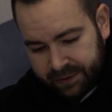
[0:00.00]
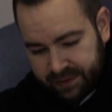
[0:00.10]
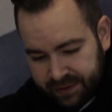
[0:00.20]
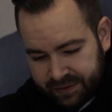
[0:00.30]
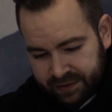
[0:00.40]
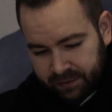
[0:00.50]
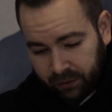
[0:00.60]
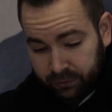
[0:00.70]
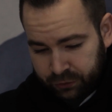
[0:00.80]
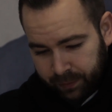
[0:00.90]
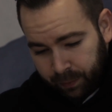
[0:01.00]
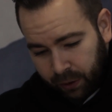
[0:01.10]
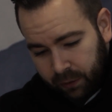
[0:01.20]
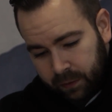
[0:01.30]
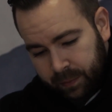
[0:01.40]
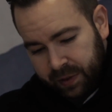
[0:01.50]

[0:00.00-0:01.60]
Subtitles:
is this? Oh, sorry, Parkour